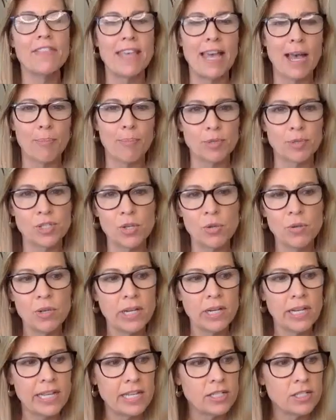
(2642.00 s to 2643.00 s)
the
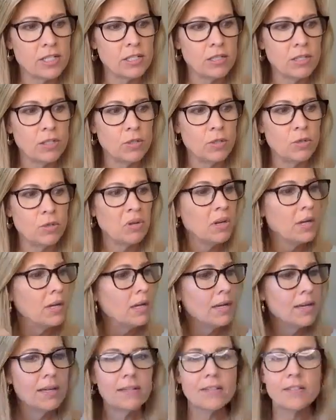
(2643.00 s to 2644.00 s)
opportunity to
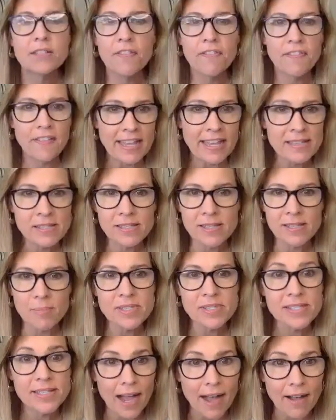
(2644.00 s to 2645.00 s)
face some
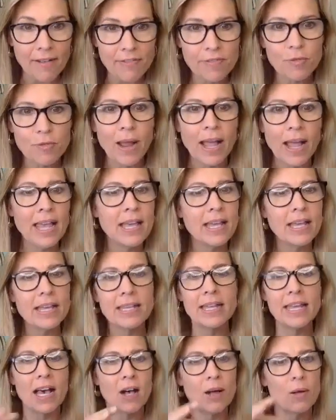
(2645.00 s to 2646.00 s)
stuff, right?
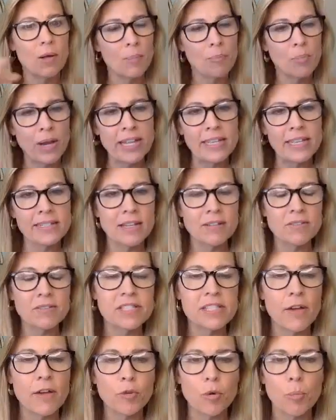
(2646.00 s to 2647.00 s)
And I'll break it down to
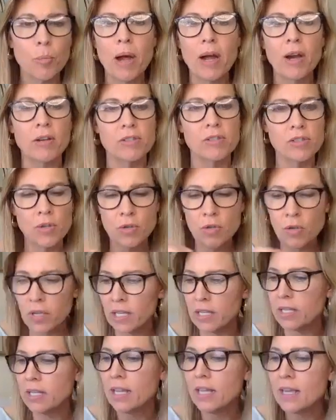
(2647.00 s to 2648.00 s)
several parts so you
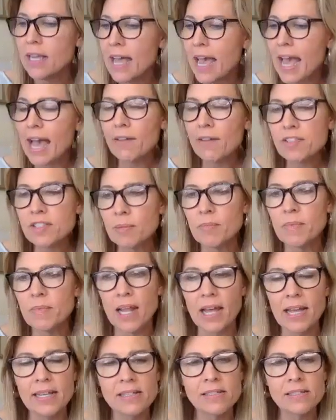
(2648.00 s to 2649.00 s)
can have some
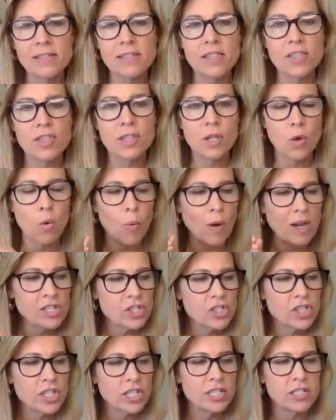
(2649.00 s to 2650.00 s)
nice
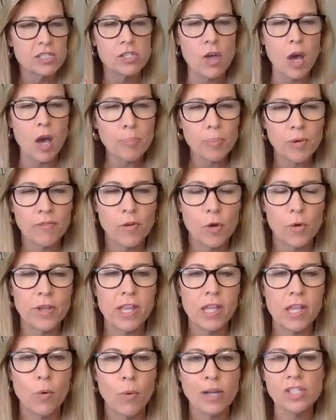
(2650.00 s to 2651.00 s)
questions,
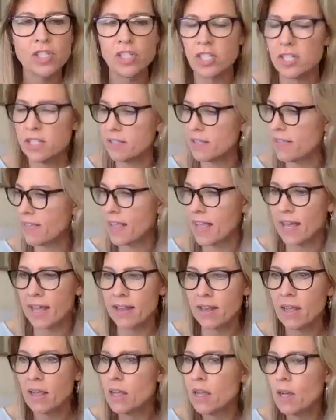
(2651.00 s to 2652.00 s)
thought-provoking questions, and
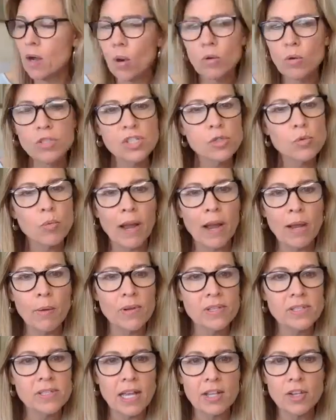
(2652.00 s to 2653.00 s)
then just write
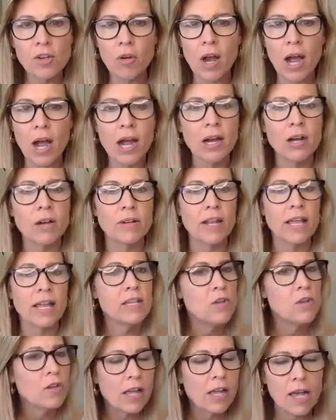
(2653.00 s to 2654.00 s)
what's on your heart.
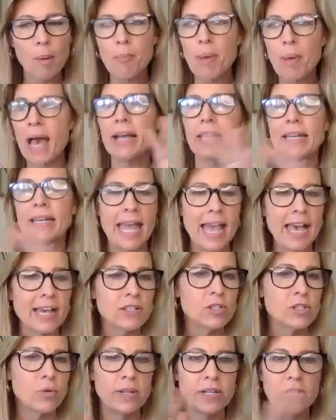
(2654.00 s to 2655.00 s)
And you can come back and
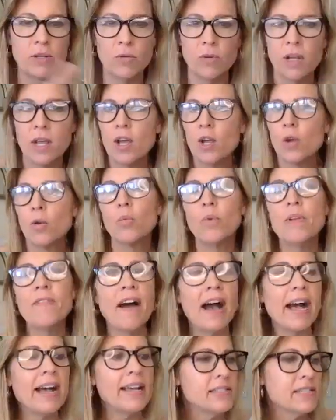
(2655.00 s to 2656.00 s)
add to it and
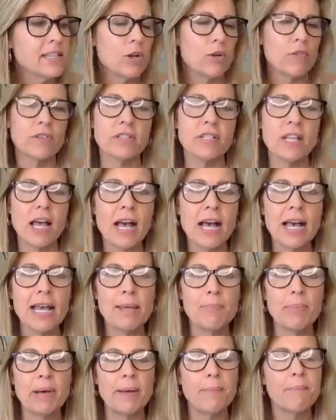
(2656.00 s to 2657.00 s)
revise it over
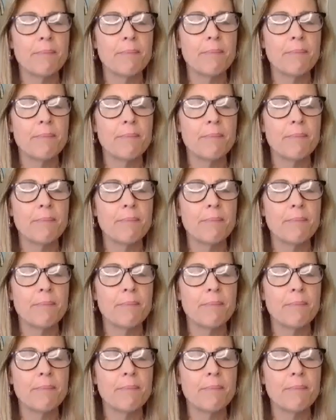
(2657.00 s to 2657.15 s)
time. But